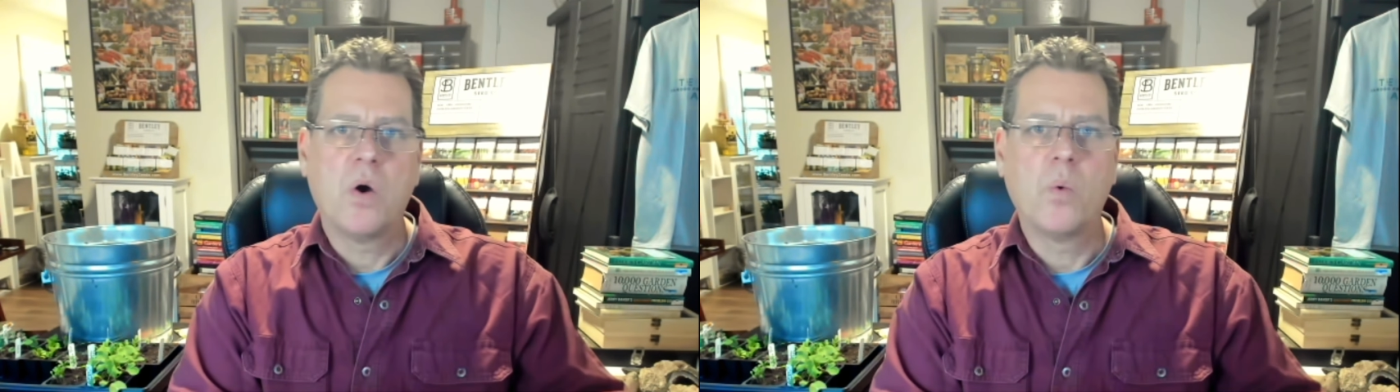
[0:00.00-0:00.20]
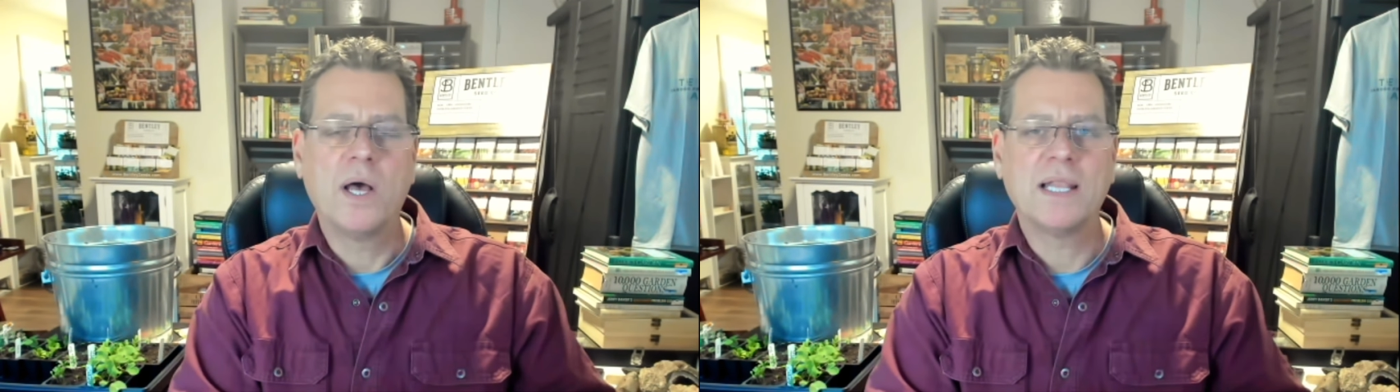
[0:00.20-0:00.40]

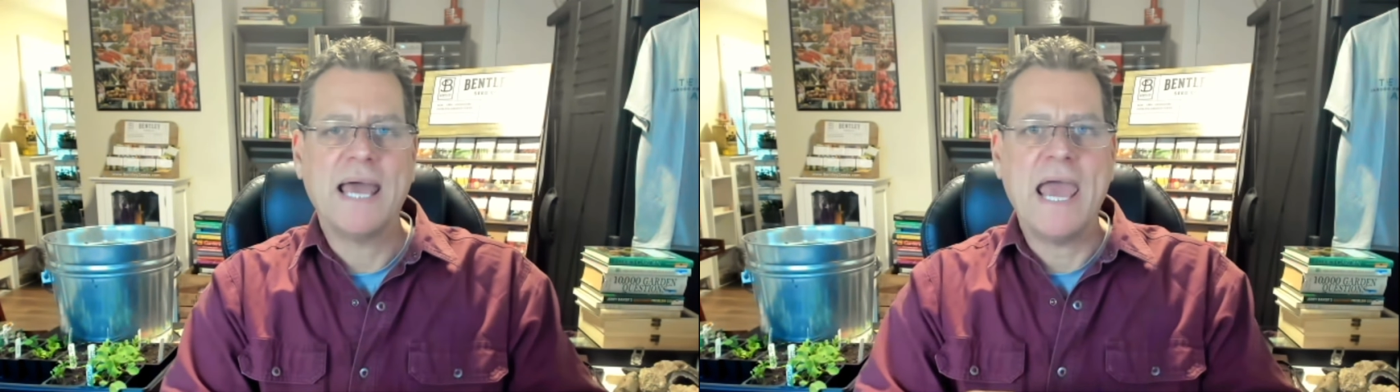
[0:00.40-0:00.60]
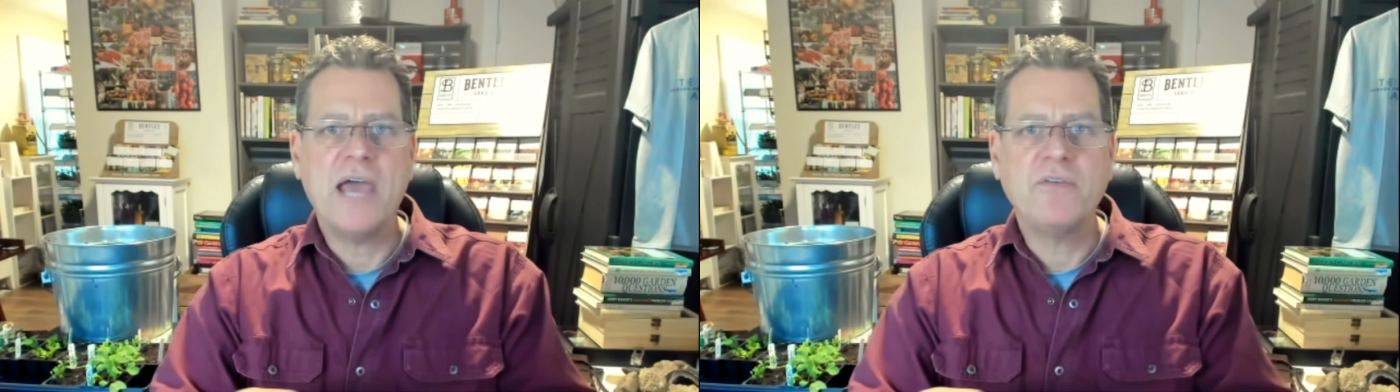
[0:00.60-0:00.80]
well
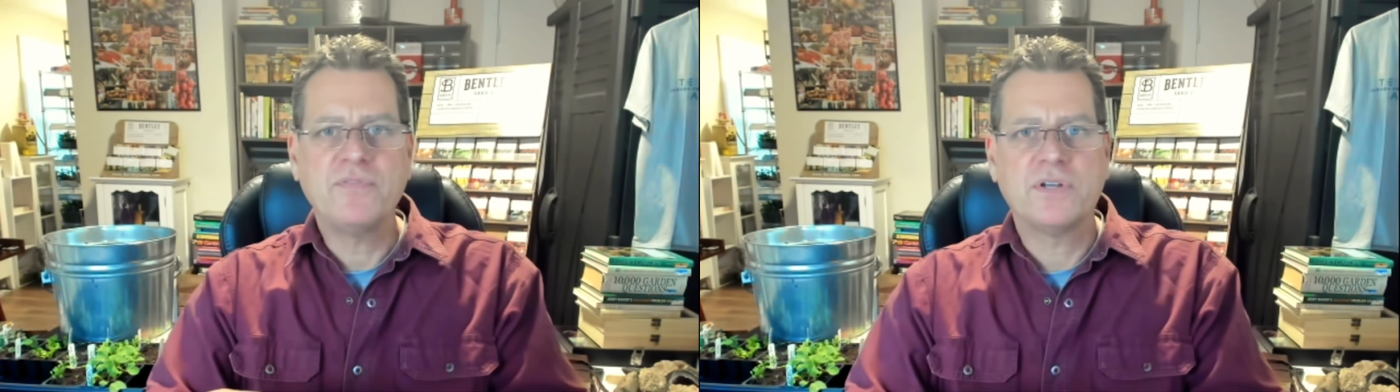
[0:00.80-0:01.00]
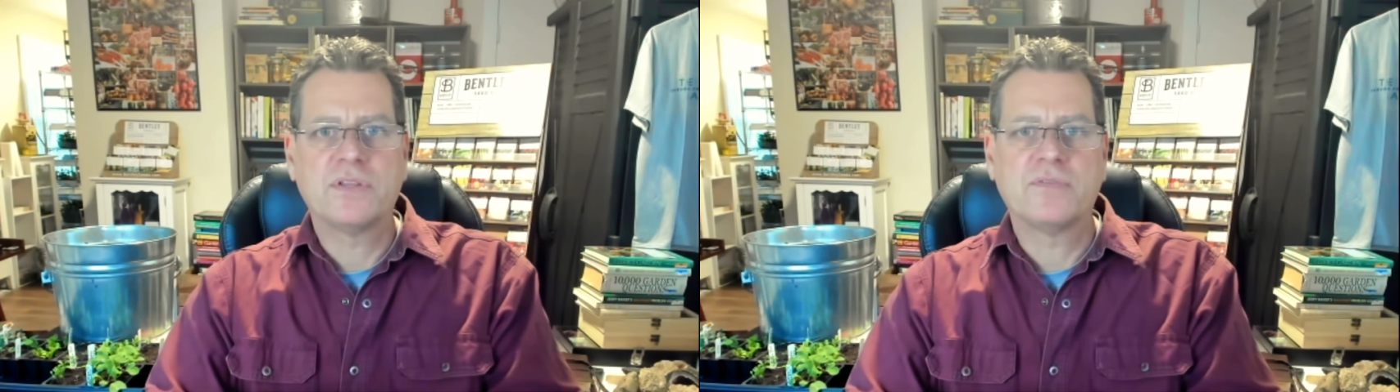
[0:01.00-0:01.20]

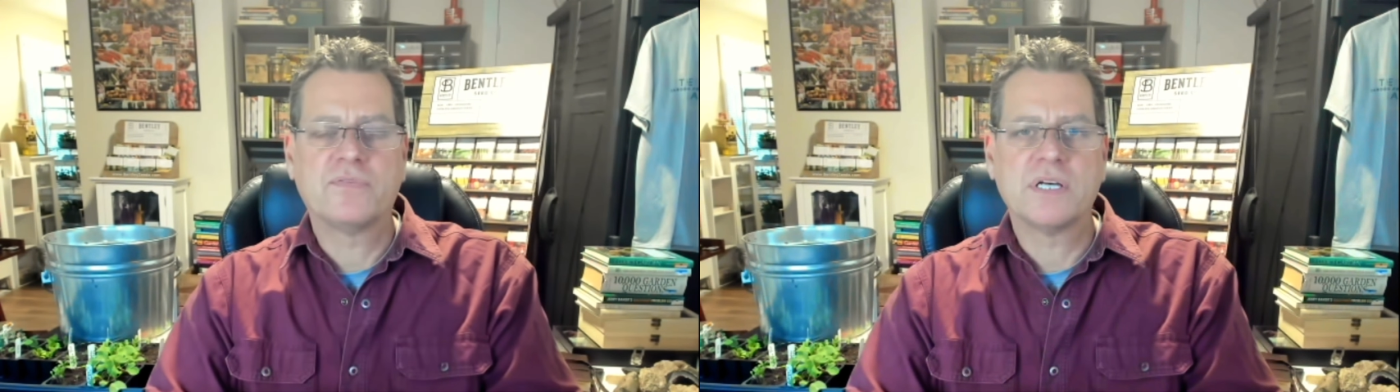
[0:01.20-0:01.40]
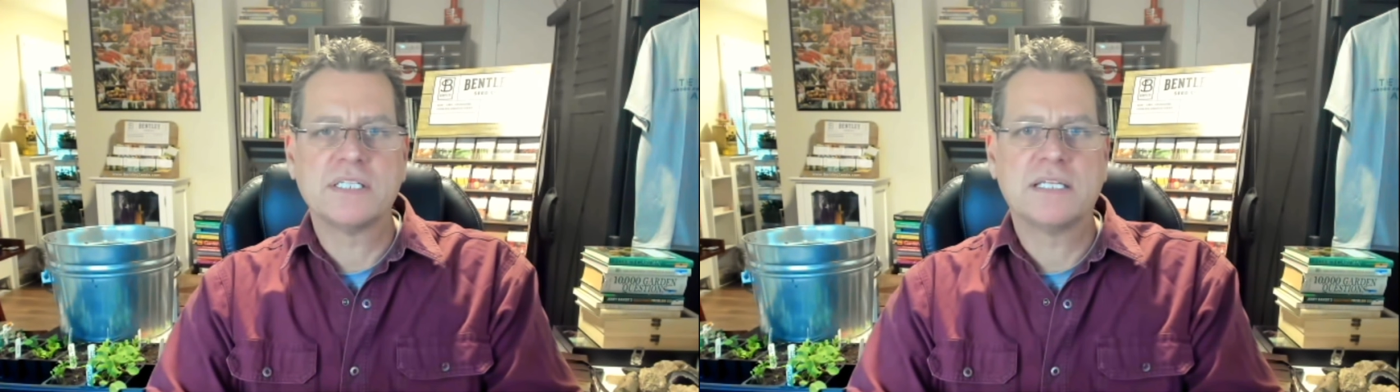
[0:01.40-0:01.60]
after the
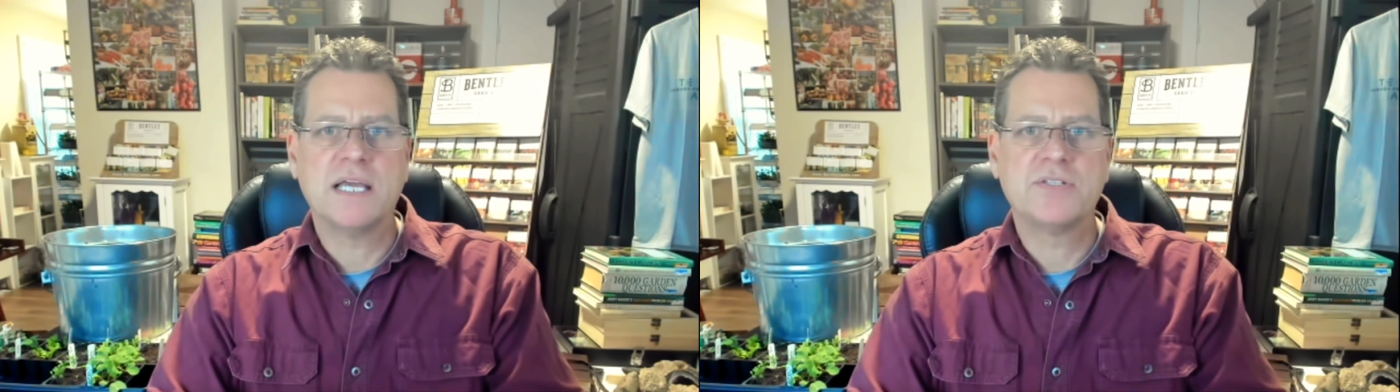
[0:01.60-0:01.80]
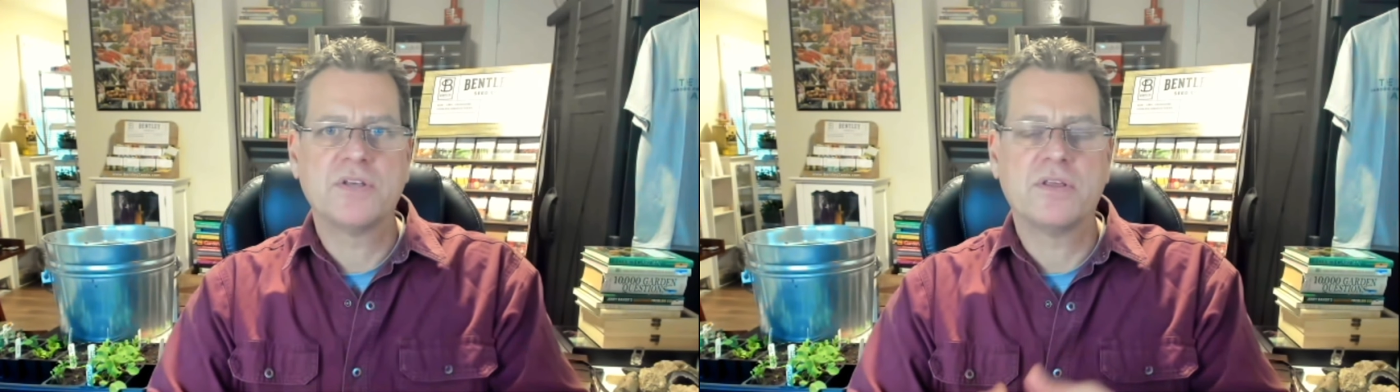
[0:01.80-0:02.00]
frost
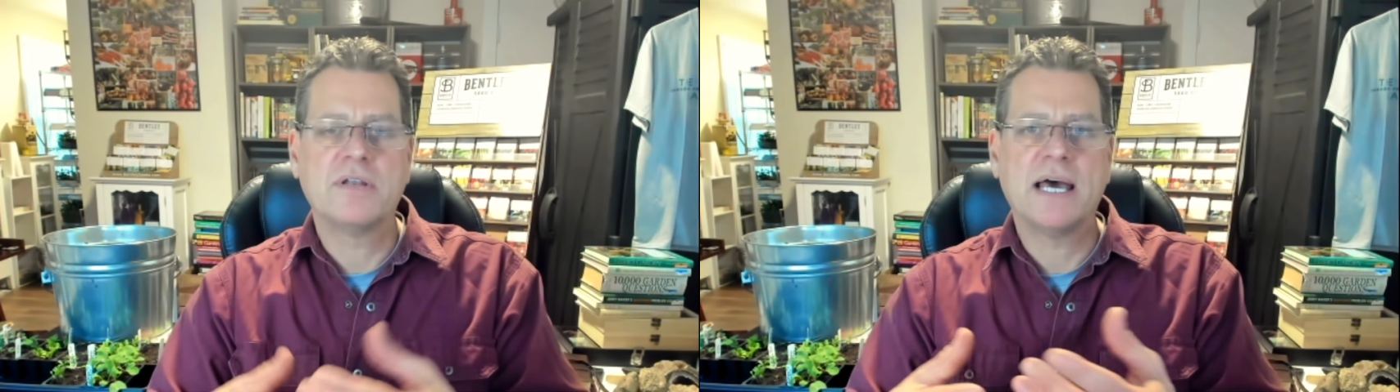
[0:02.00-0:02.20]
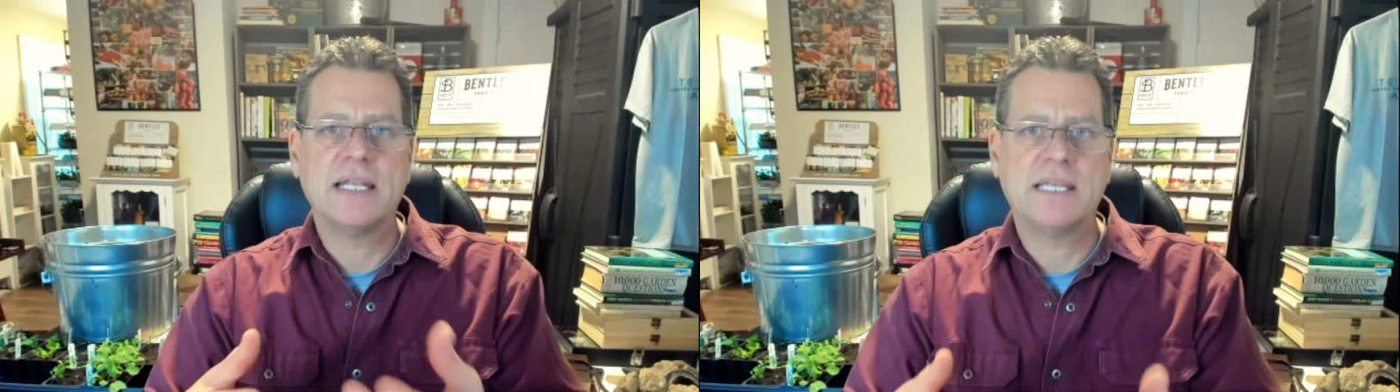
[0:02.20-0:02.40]
date so they're
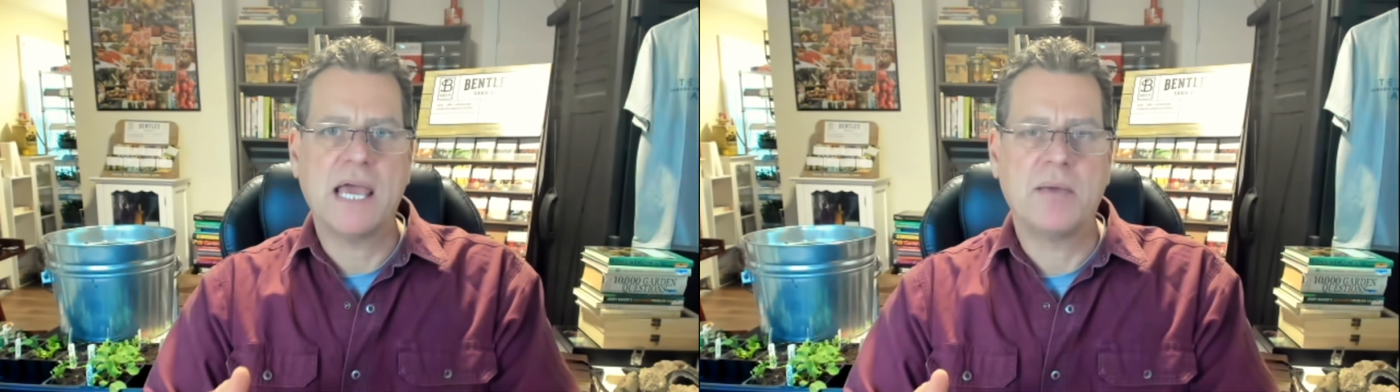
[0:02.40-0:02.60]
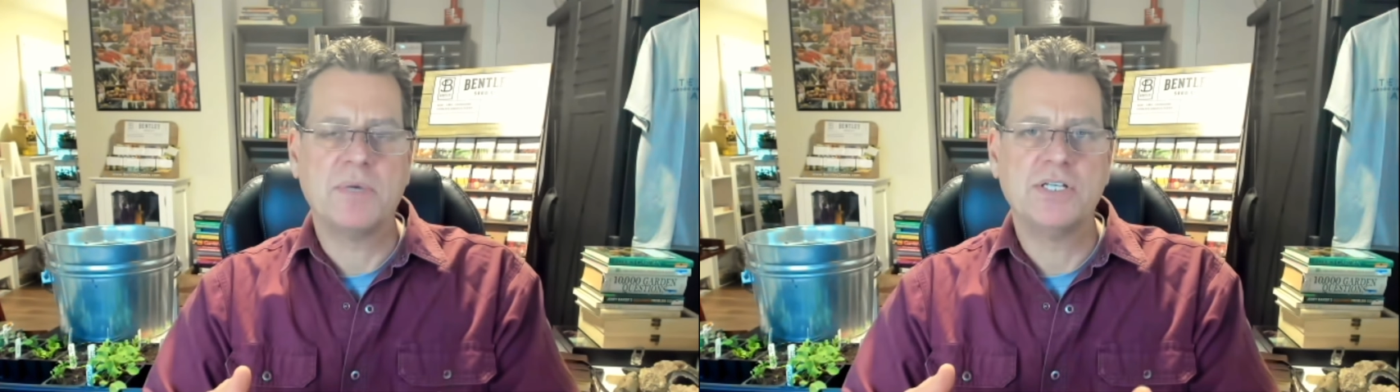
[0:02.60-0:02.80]
not
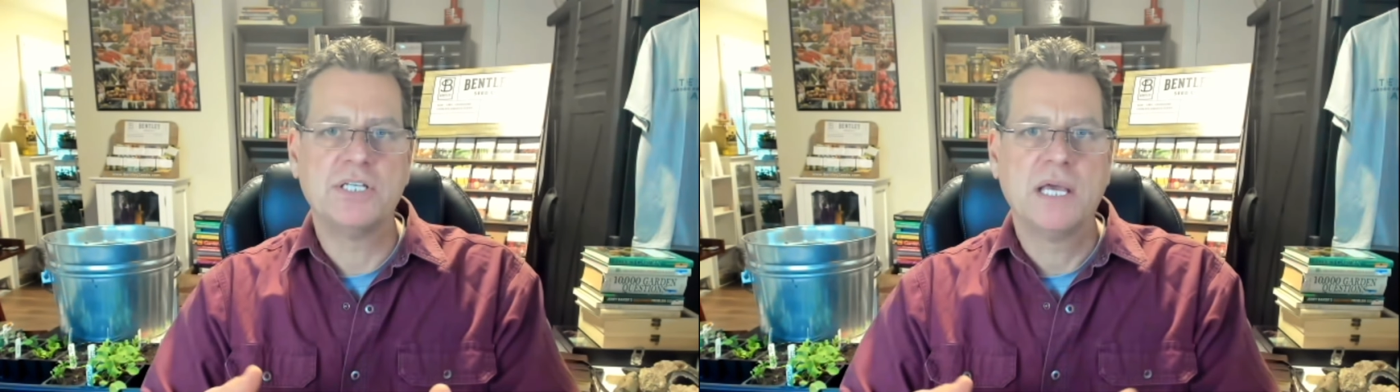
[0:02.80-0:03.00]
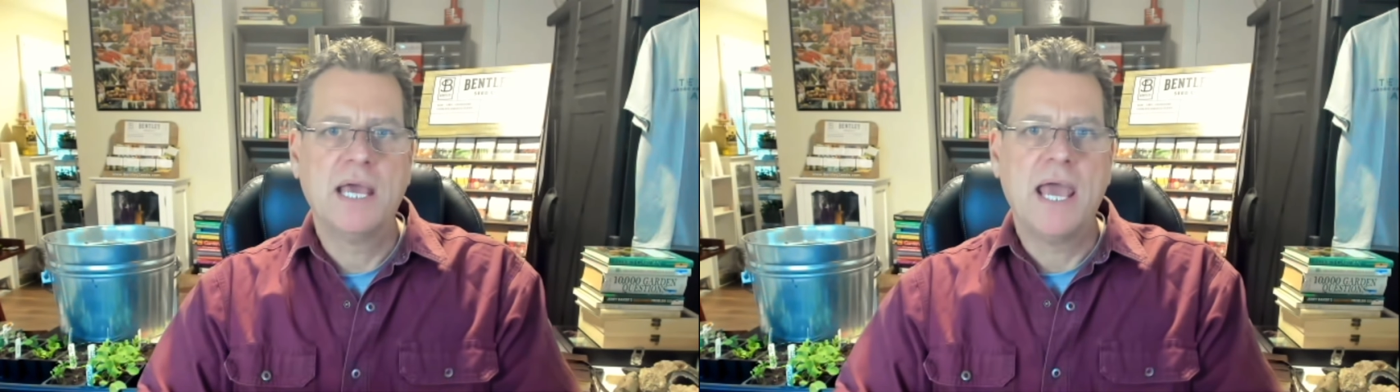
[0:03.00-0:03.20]
damaged.